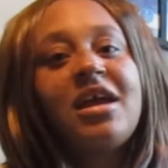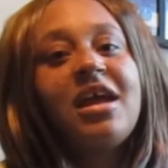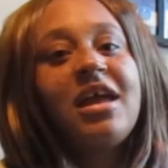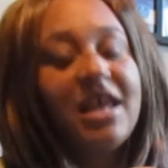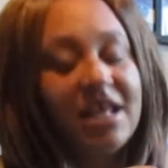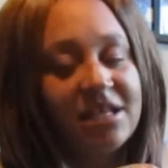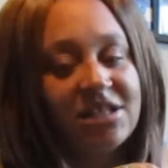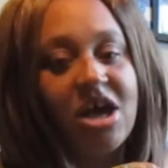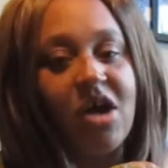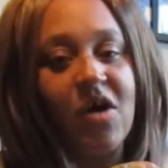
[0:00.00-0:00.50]

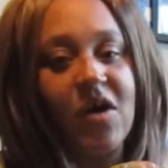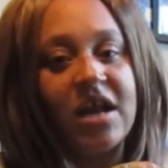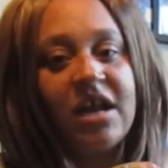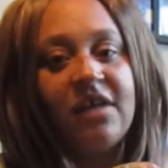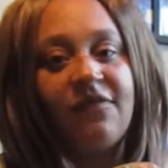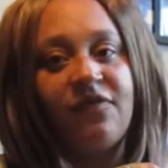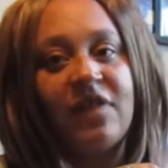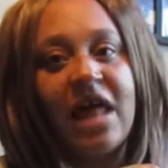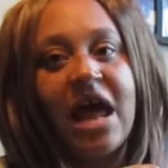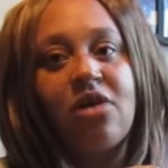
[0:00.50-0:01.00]
it's
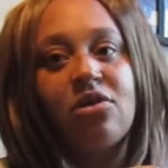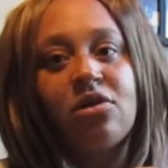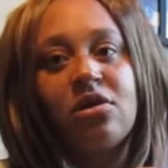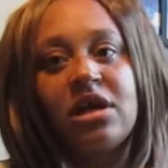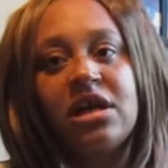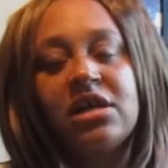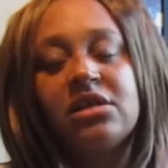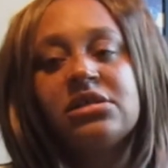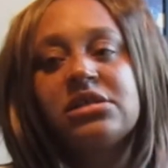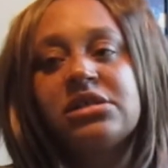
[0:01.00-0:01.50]
already
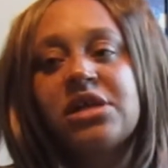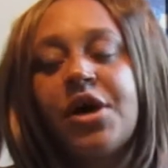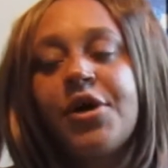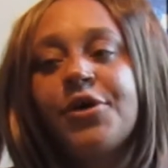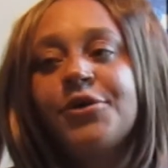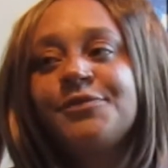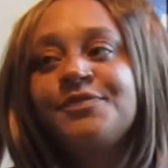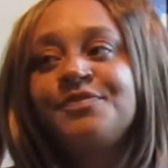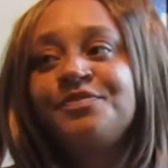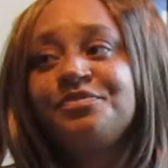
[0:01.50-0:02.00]
flowering.
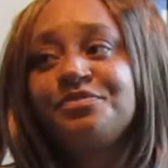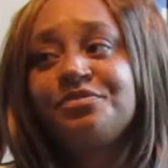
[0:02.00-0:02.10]
So